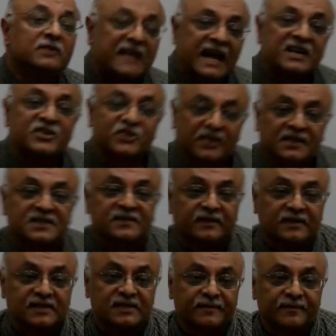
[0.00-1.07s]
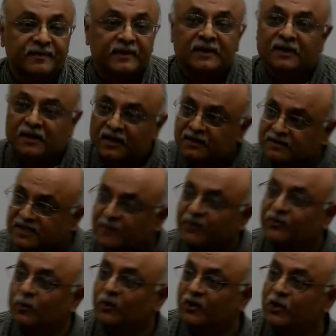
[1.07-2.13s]
cash transfers. And some of
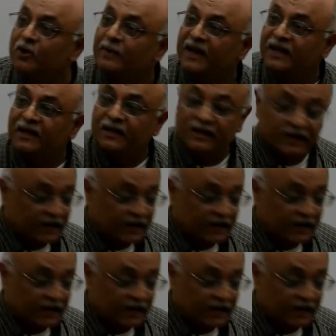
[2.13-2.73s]
you will know about it.